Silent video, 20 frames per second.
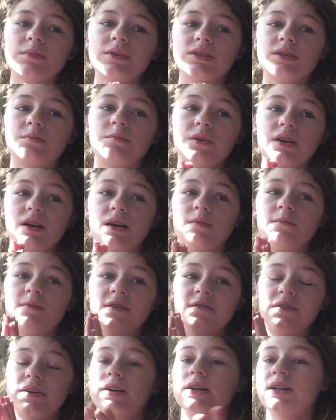me to become
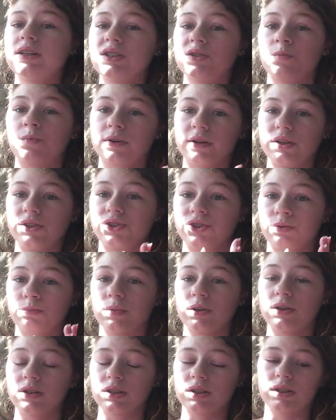a very inspirational
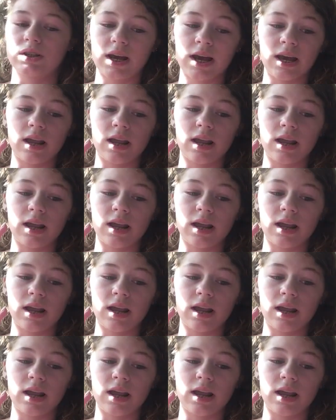person.